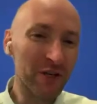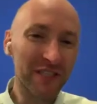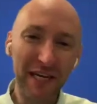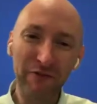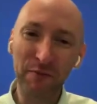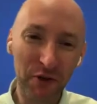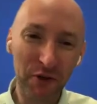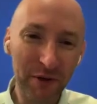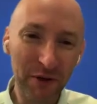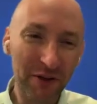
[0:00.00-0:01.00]
you could
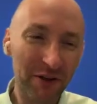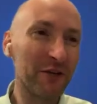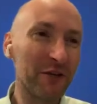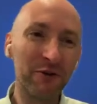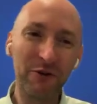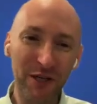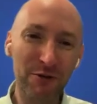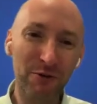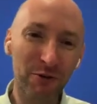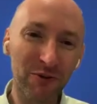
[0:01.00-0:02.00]
say from a criminal, like
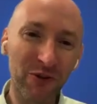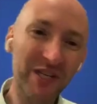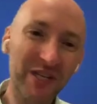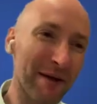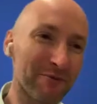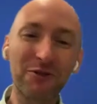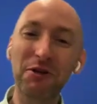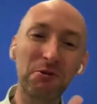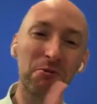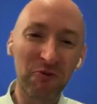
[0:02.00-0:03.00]
you disagree with the
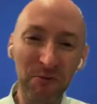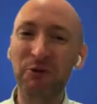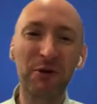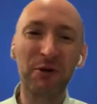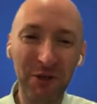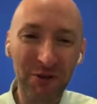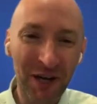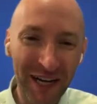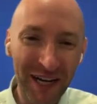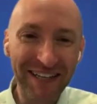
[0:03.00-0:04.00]
Dobbs decision, but from a
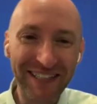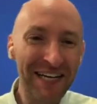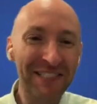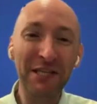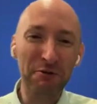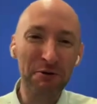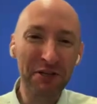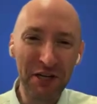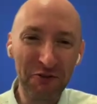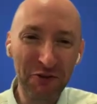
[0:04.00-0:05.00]
criminal law
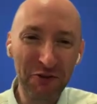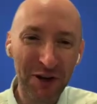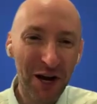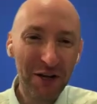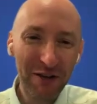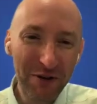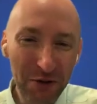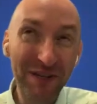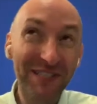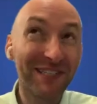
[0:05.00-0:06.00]
context, it's really good for
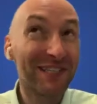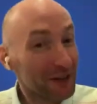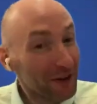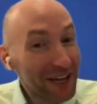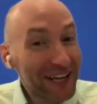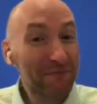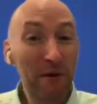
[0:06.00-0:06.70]
you and your business.